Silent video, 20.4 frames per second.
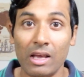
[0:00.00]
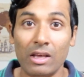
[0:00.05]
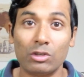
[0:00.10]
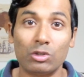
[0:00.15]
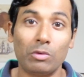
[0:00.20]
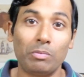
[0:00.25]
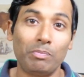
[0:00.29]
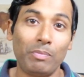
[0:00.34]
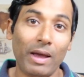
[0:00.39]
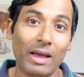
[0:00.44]

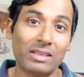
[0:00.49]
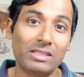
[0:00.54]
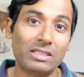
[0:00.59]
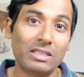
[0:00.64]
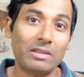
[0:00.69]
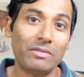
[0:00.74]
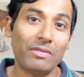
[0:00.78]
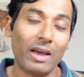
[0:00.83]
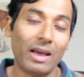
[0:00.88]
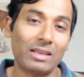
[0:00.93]
So
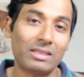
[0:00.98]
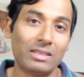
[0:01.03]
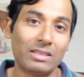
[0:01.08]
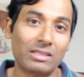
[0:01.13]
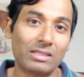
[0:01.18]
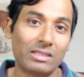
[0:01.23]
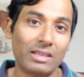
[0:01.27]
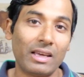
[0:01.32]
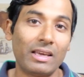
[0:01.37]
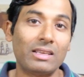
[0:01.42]
passive, as it
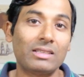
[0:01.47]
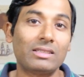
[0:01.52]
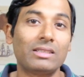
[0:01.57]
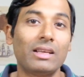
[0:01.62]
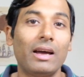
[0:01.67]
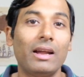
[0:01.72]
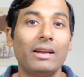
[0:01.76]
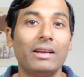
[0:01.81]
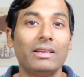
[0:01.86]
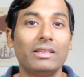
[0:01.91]
says,
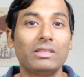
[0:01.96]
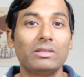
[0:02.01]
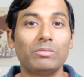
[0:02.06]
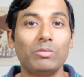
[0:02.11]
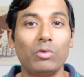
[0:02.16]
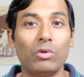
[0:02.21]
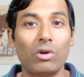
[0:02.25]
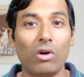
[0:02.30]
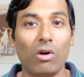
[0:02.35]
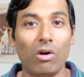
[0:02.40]
that it is
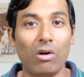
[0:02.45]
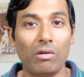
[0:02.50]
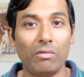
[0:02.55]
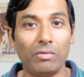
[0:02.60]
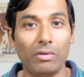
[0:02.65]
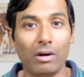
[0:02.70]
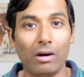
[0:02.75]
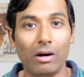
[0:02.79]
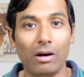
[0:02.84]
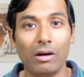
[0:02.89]
more of
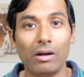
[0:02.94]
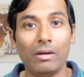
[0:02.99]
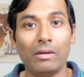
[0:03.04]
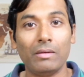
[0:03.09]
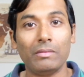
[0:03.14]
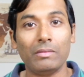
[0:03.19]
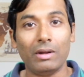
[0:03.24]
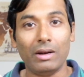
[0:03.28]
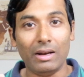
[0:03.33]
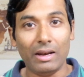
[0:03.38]
a
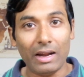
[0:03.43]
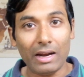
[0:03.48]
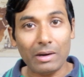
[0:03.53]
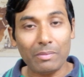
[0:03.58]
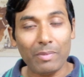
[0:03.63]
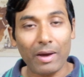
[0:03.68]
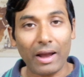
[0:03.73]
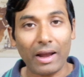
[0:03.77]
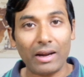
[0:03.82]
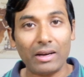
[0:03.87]
laid
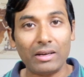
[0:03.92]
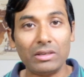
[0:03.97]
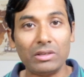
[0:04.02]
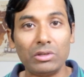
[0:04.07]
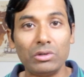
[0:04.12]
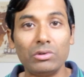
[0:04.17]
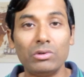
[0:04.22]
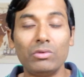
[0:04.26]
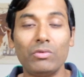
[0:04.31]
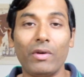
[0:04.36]
back attitude,